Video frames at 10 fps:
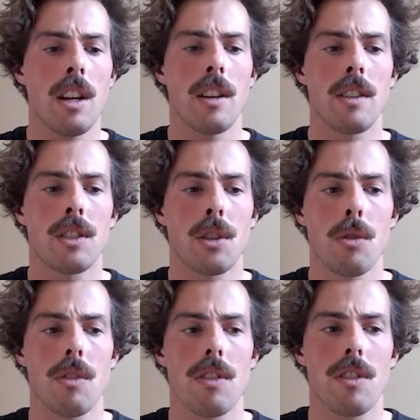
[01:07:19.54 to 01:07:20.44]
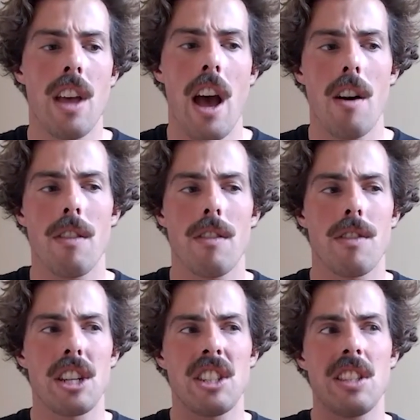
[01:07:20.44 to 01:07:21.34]
Uh, so now
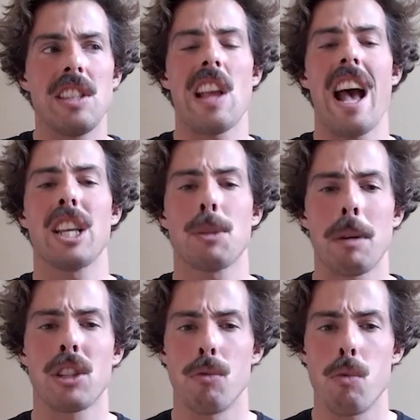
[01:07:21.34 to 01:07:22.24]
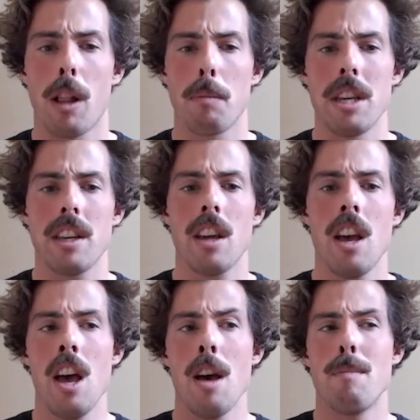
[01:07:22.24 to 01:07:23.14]
there's this aspect of well-being,
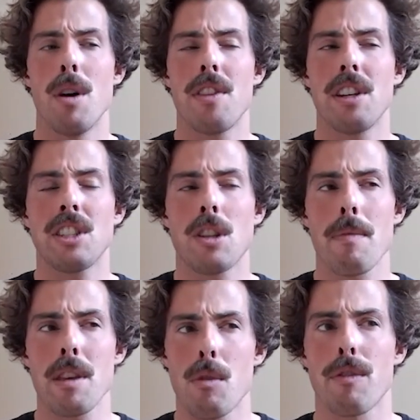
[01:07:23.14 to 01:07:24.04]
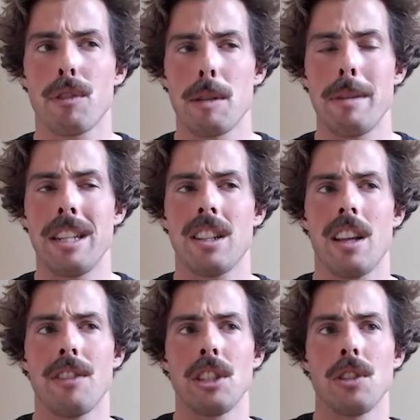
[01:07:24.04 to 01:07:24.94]
but there's something more fundamental
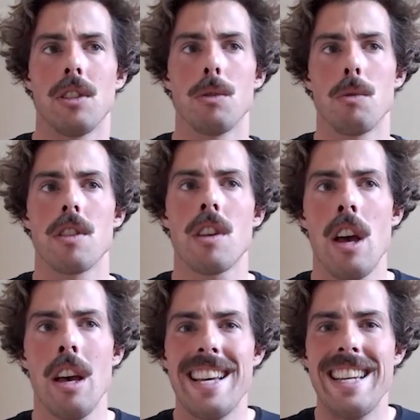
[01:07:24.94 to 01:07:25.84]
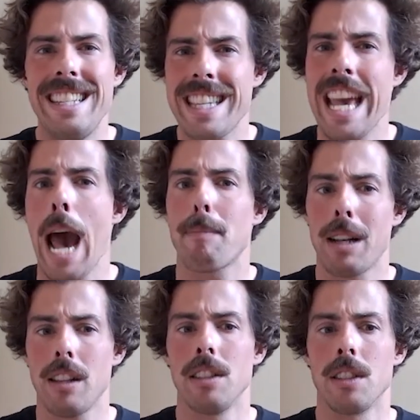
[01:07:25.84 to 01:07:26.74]
having to do with is
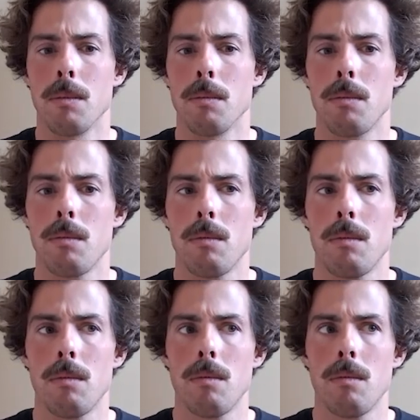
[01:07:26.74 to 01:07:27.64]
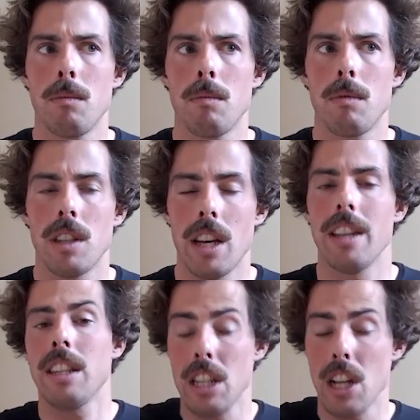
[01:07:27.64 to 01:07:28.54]
capitalism
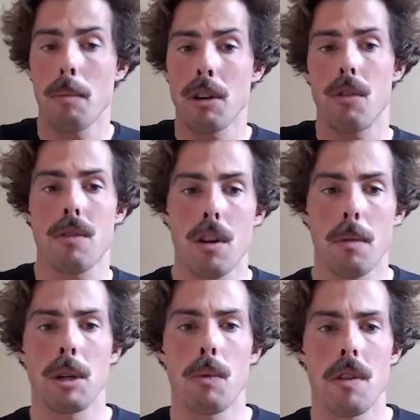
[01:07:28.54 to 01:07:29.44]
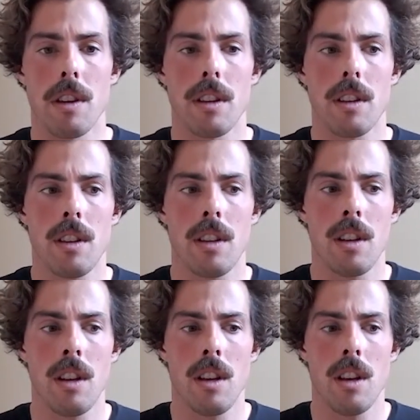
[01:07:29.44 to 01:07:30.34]
and economic growth coming with it
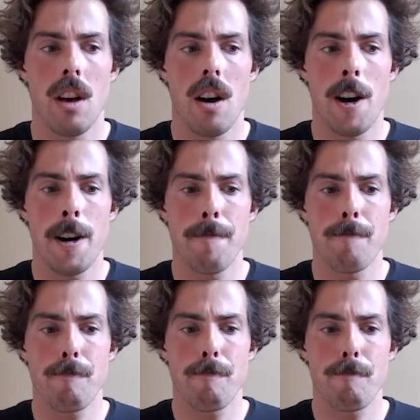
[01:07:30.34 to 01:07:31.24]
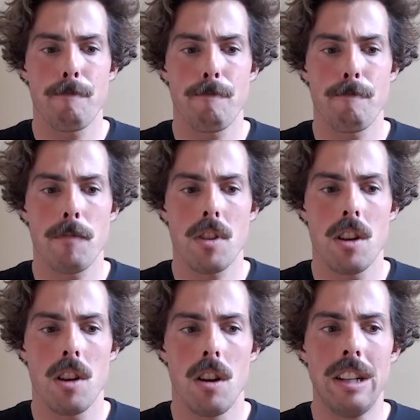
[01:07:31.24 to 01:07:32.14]
um,
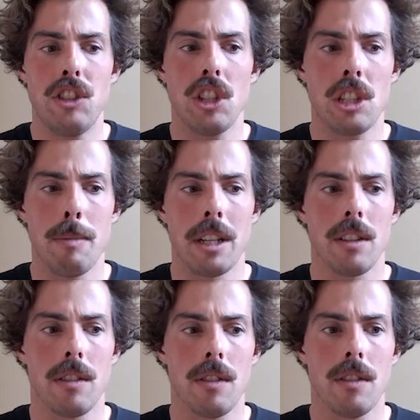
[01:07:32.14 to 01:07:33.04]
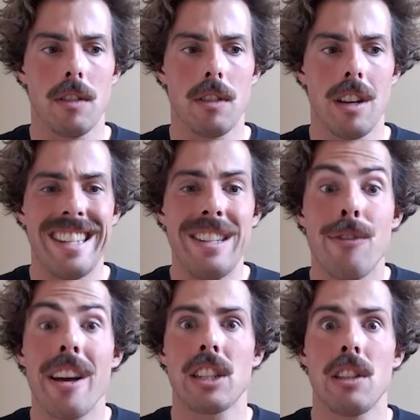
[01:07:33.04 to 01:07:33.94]
a legitimate and
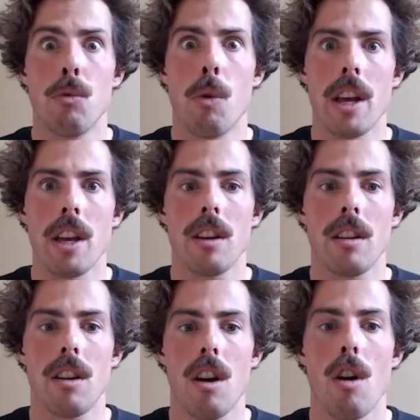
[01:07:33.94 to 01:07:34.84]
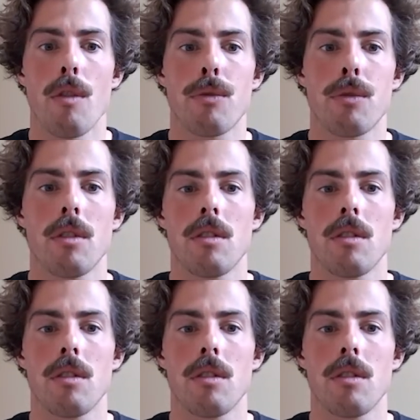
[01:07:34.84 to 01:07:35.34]
effective way of